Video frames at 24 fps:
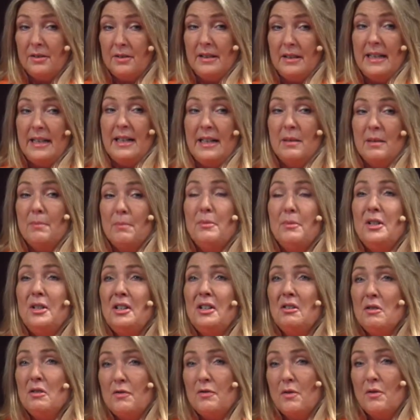He had a
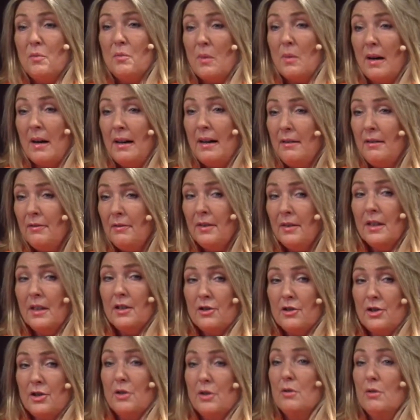beautiful wife,
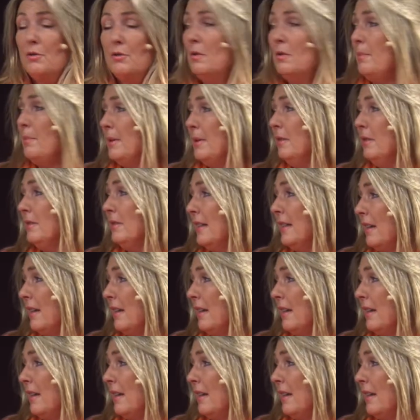children, built Tel